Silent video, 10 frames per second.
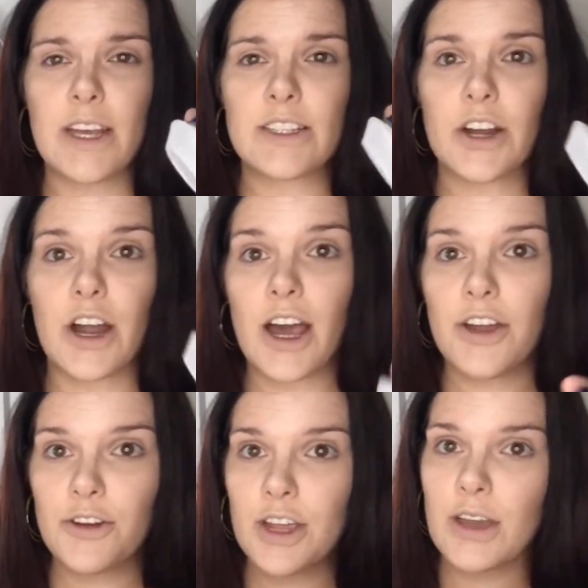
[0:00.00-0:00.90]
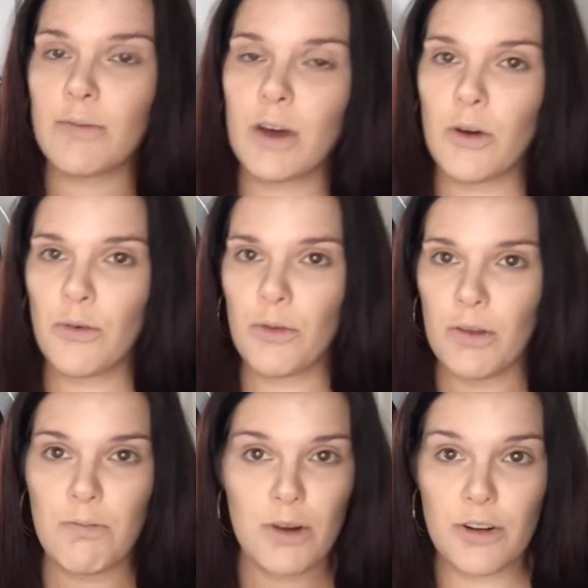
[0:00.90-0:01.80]
It's our eye cream
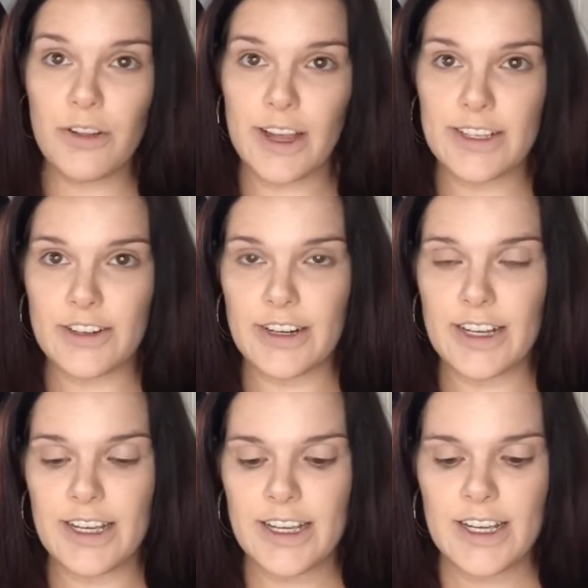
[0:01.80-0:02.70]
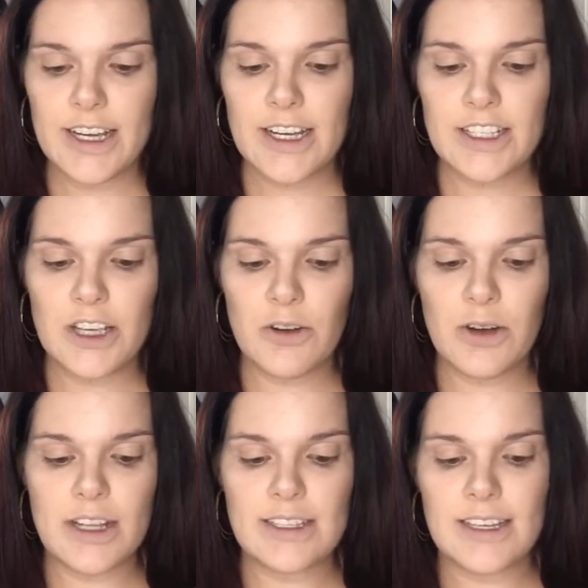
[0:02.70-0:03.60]
with pearlizer in it. So
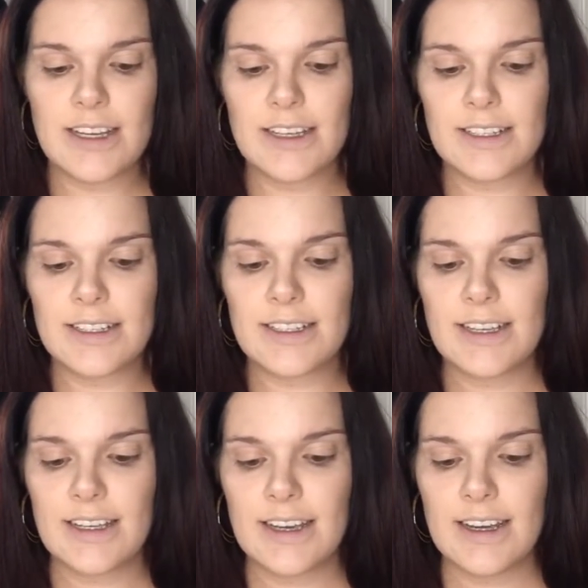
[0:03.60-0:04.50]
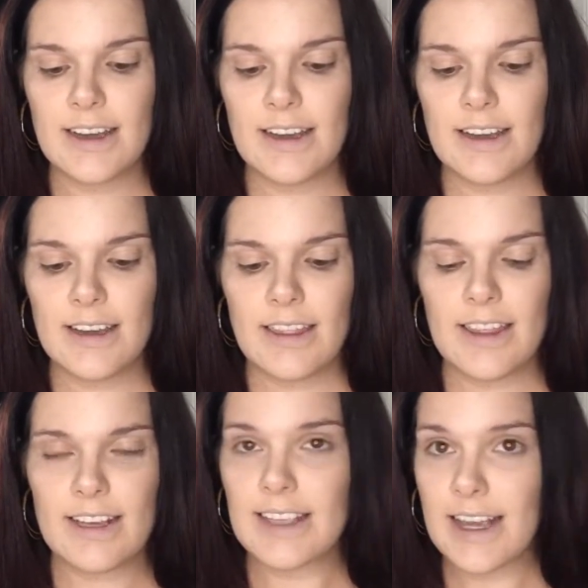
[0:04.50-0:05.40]
it does the
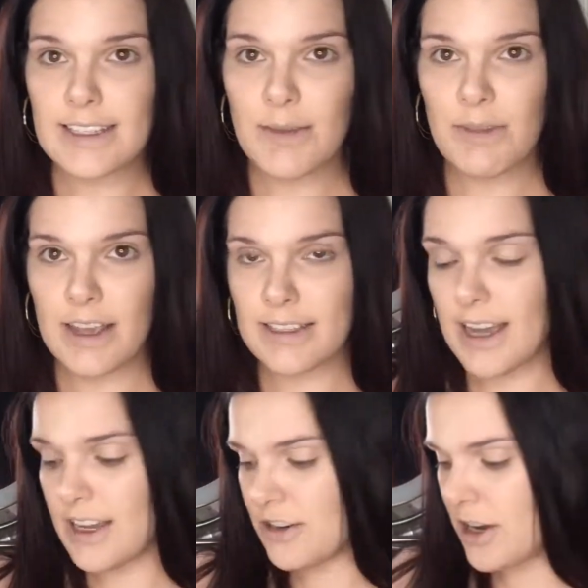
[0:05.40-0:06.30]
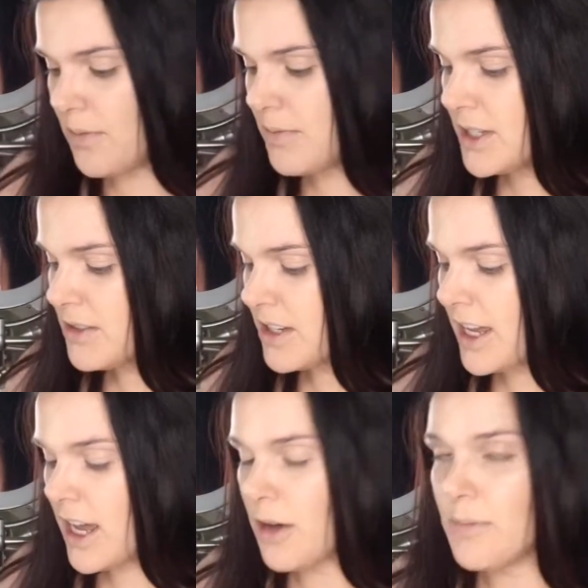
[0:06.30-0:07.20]
exact same thing as eye cream. So it's gonna
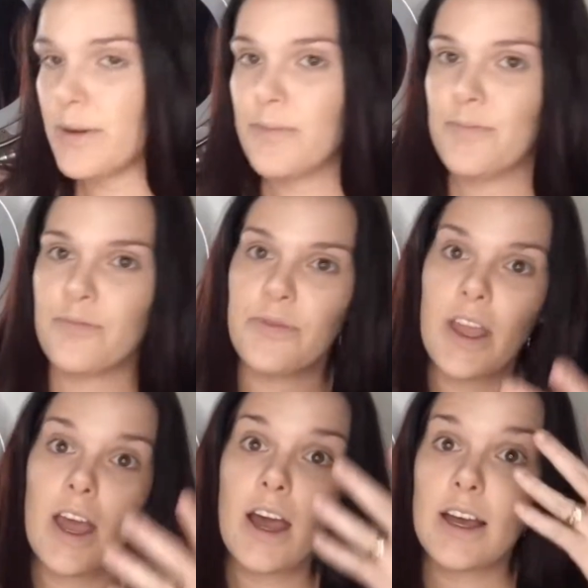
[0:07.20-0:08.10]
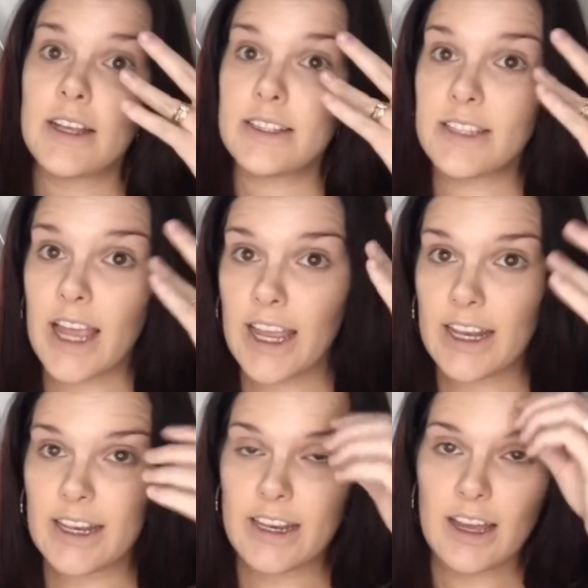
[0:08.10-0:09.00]
help
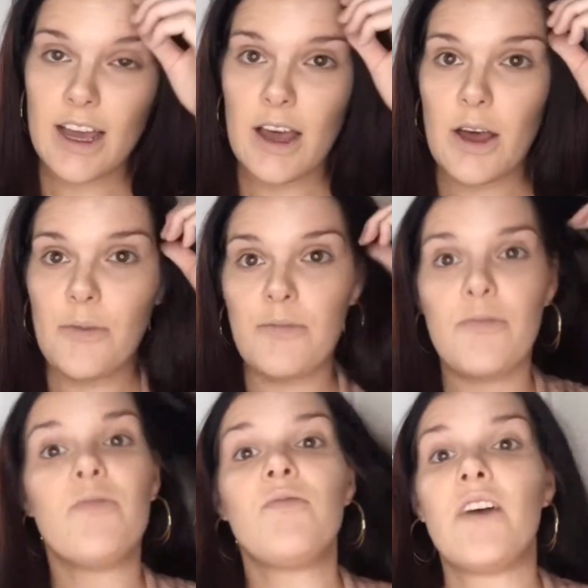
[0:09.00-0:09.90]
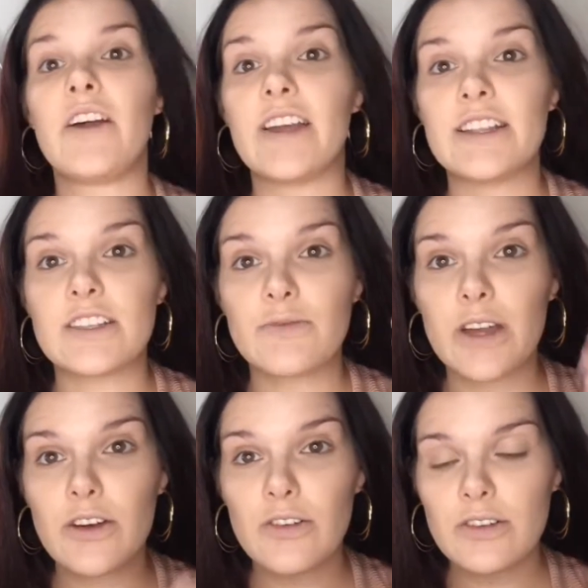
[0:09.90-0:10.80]
tighten fine lines and
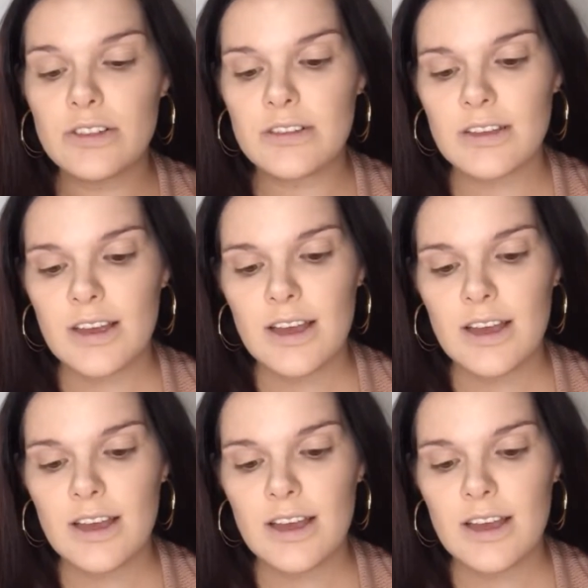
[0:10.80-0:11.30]
wrinkles.